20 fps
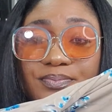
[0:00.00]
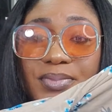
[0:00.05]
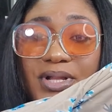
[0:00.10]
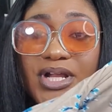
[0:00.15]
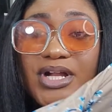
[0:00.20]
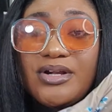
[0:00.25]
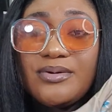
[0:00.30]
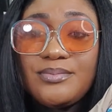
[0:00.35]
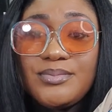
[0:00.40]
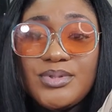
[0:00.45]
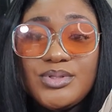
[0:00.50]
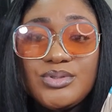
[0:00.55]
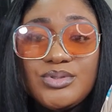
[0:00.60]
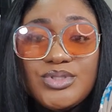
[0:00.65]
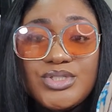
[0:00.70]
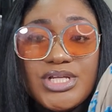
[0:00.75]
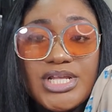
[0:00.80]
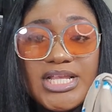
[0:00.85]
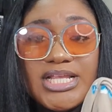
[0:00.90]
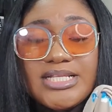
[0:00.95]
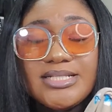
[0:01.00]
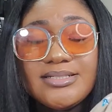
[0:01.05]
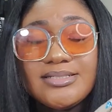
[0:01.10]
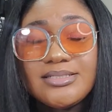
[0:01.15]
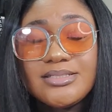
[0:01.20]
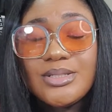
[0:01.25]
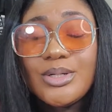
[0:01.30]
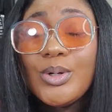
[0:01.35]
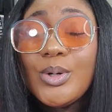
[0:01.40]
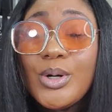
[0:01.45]
pair of blue
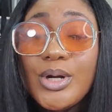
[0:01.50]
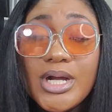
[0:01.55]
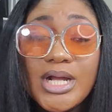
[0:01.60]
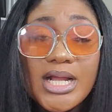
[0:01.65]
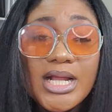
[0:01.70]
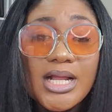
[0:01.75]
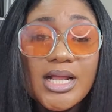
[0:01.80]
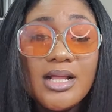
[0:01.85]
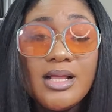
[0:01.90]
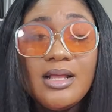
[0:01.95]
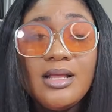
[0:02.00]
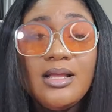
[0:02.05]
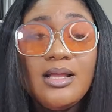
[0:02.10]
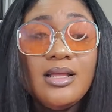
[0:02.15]
jeans or